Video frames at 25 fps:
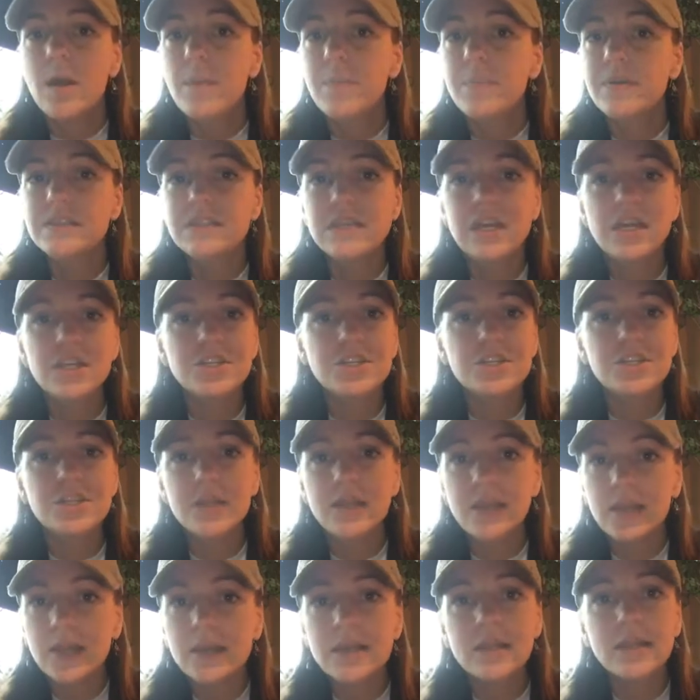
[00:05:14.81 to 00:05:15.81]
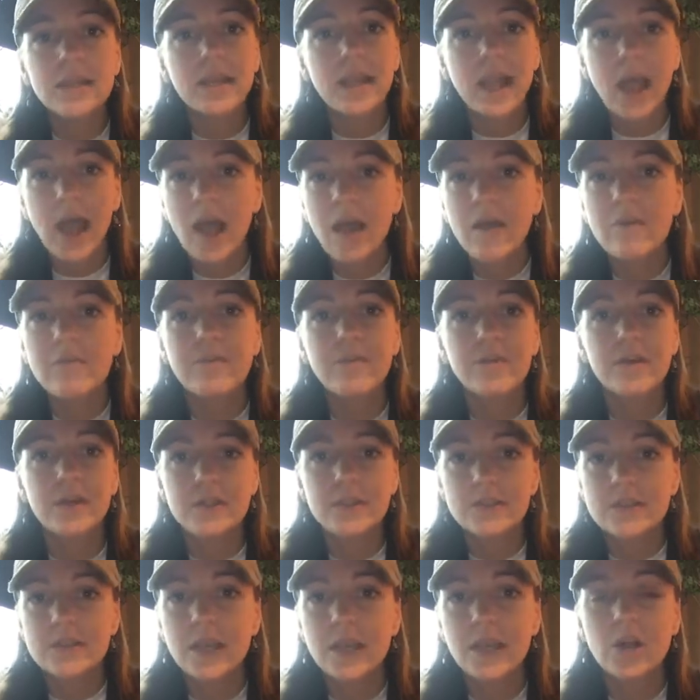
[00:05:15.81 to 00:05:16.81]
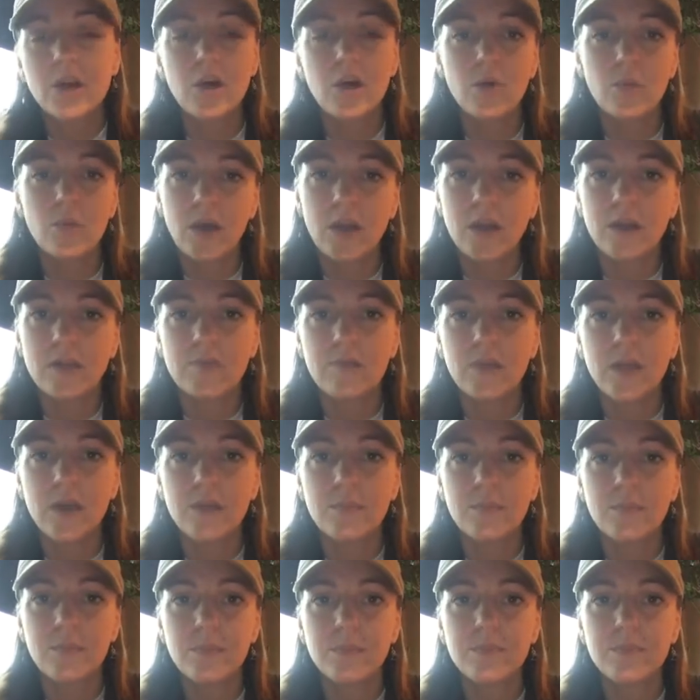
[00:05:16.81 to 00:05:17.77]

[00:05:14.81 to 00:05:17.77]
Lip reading: potentially killing every single one of them.